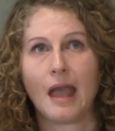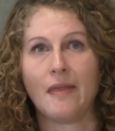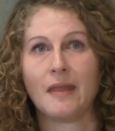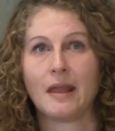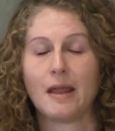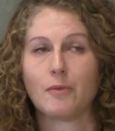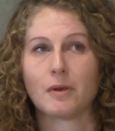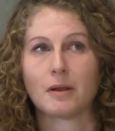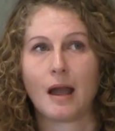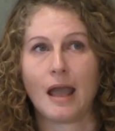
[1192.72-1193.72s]
then
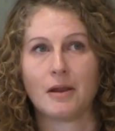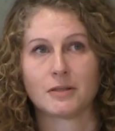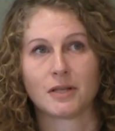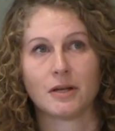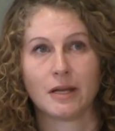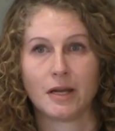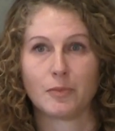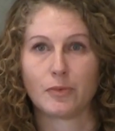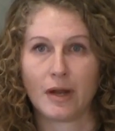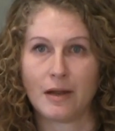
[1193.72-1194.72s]
I started to
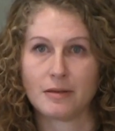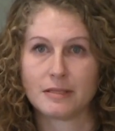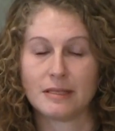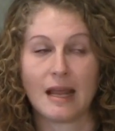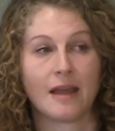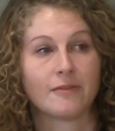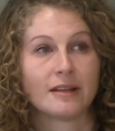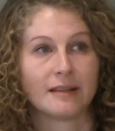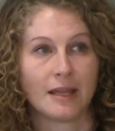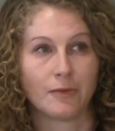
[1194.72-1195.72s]
hear prayers in
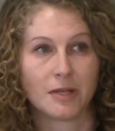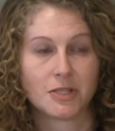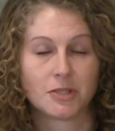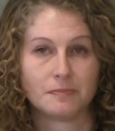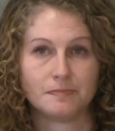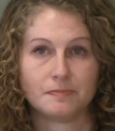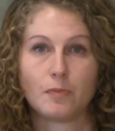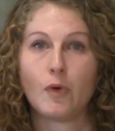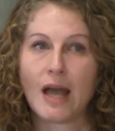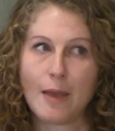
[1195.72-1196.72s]
every language,
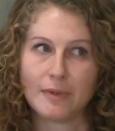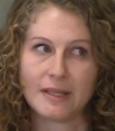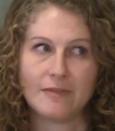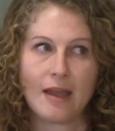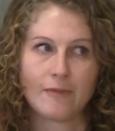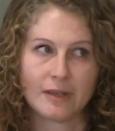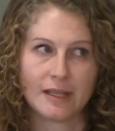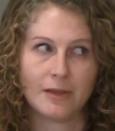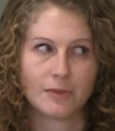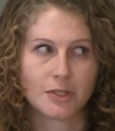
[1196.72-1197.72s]
what I believe every
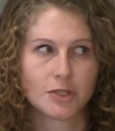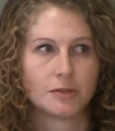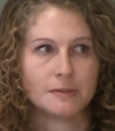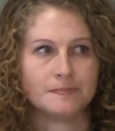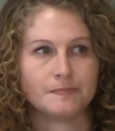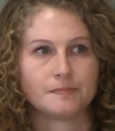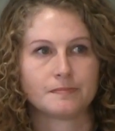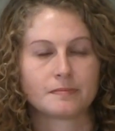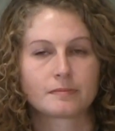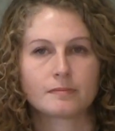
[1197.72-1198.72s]
language,
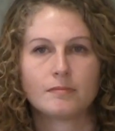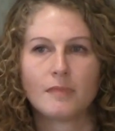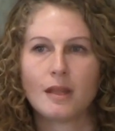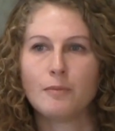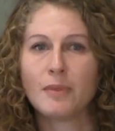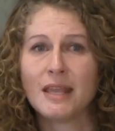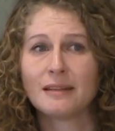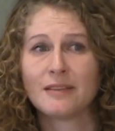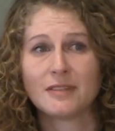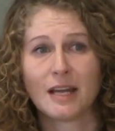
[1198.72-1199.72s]

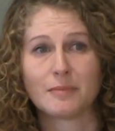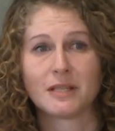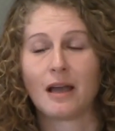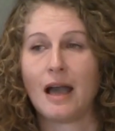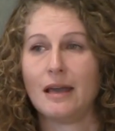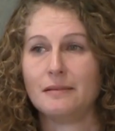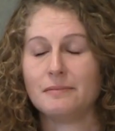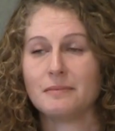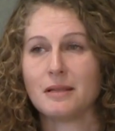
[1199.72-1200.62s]
being lifted up to God,